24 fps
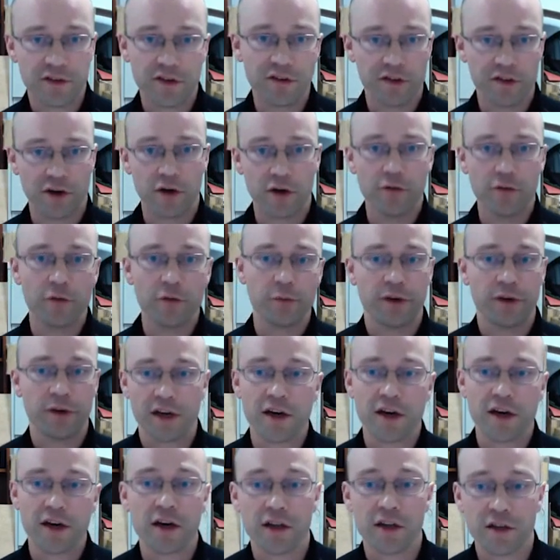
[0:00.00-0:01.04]
because the
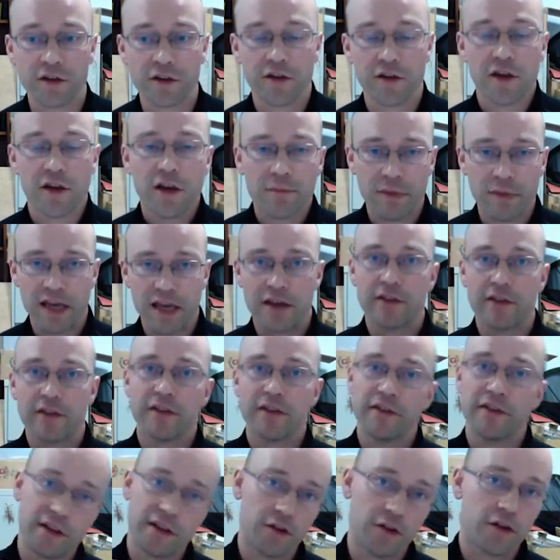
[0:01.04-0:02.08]
offspring can't make
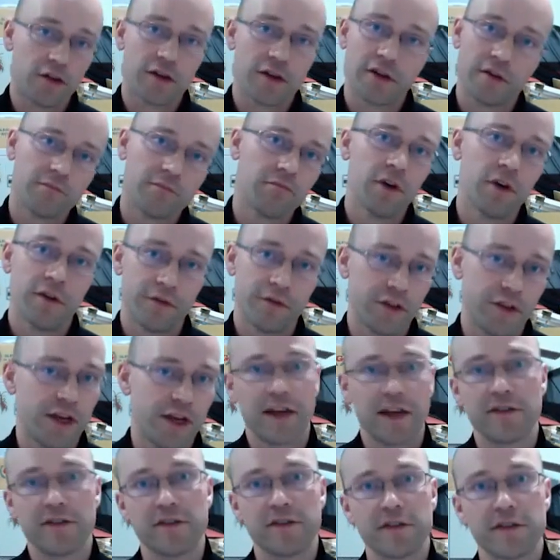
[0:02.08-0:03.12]
the silk of the
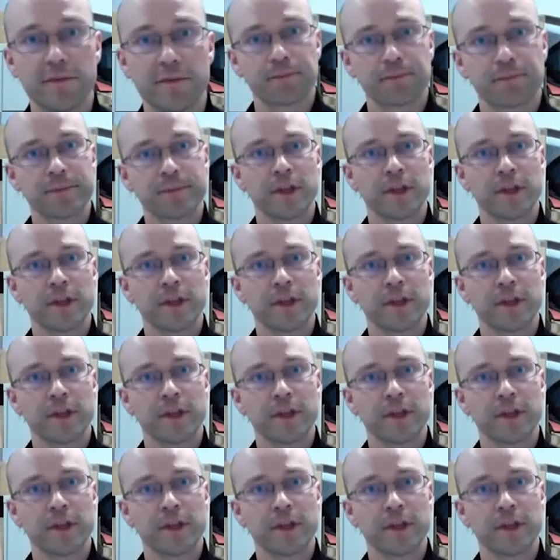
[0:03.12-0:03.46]
nest.